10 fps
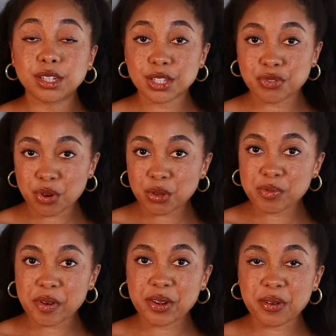Does
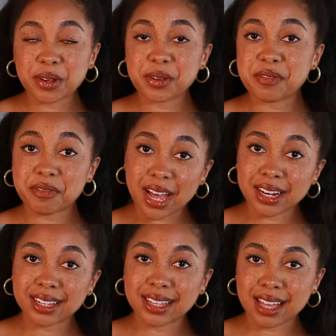rosemary oil
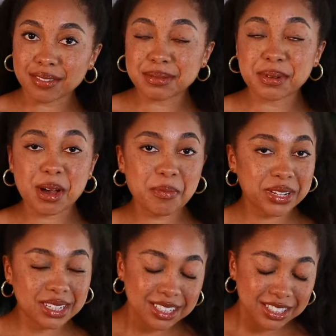finally have some
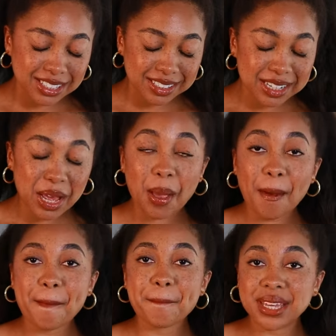competition?
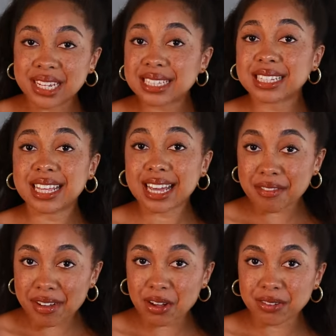Because I think
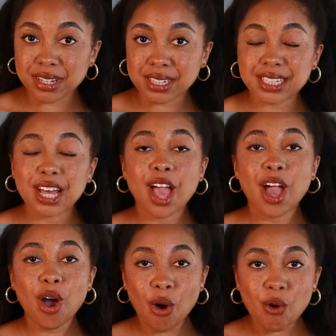I found it.
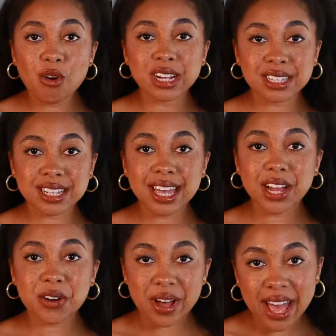
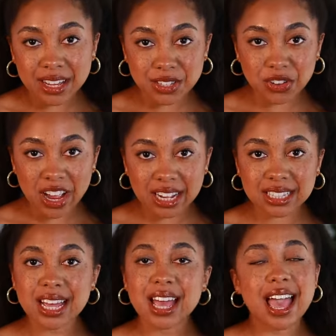Horsetail
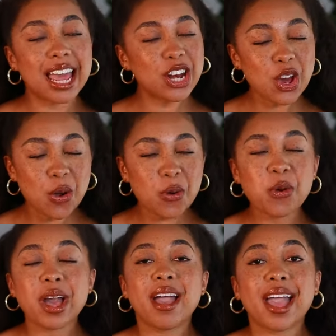extract. And
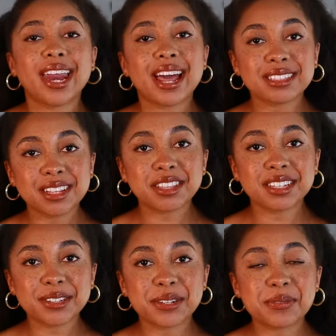no, it has
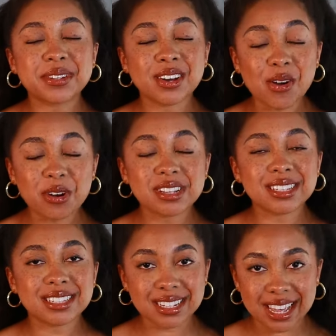nothing to do with a
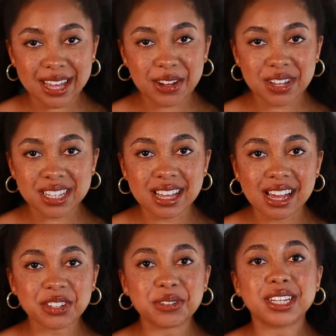horse's tail. It's
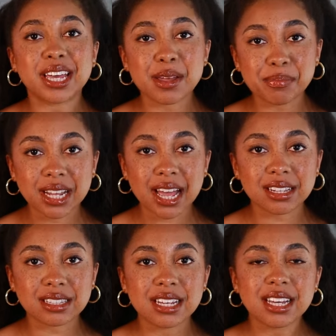actually a
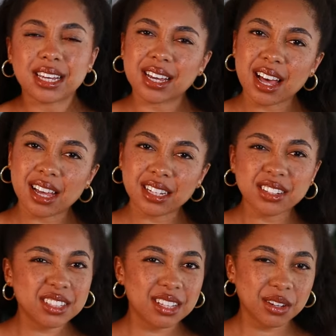plant. Kind of
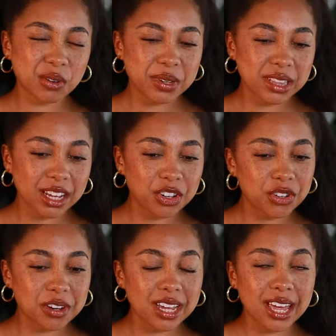looks a little bit like
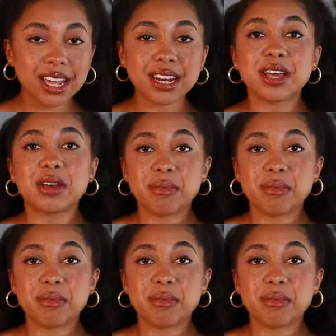sugarcane.